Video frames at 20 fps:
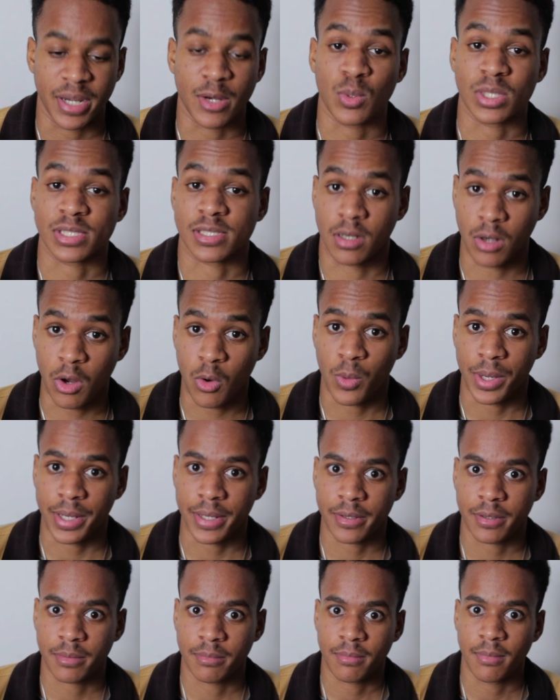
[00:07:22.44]
he was
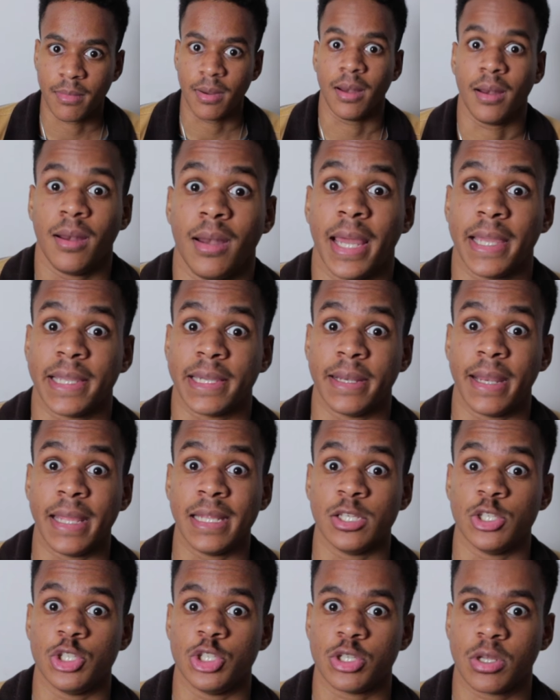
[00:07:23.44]
glowing like an
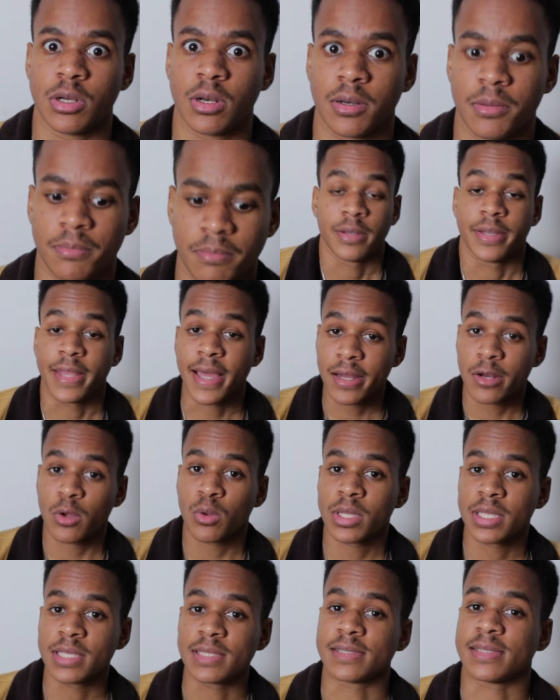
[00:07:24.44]
angel. Not
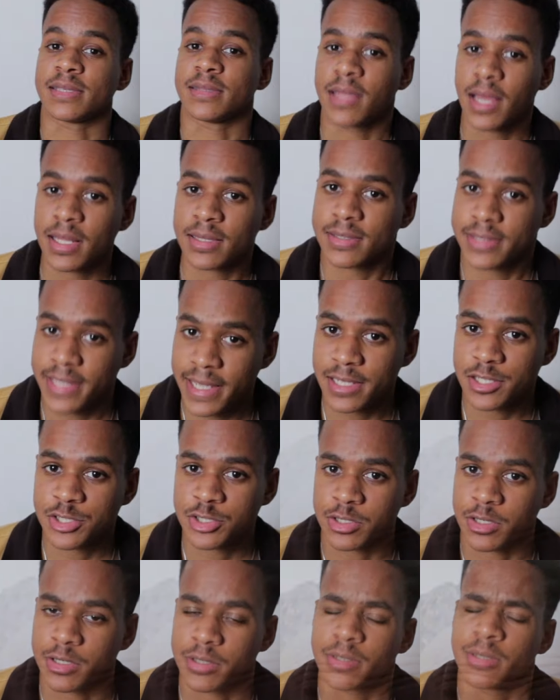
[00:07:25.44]
only is he not
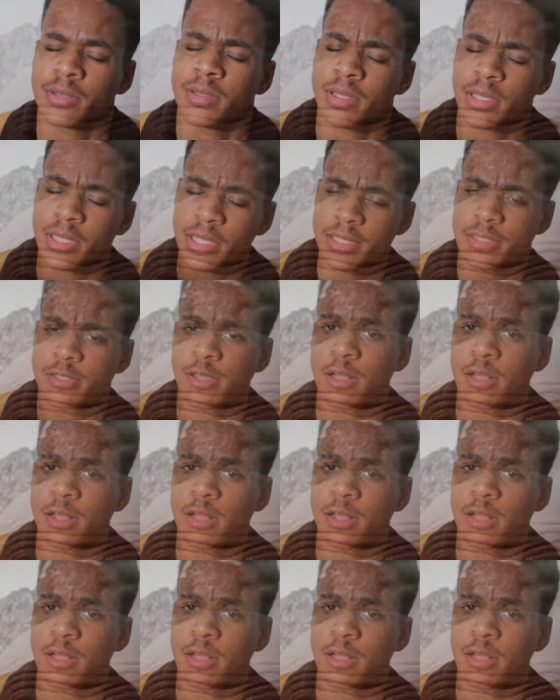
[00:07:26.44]
textured, he's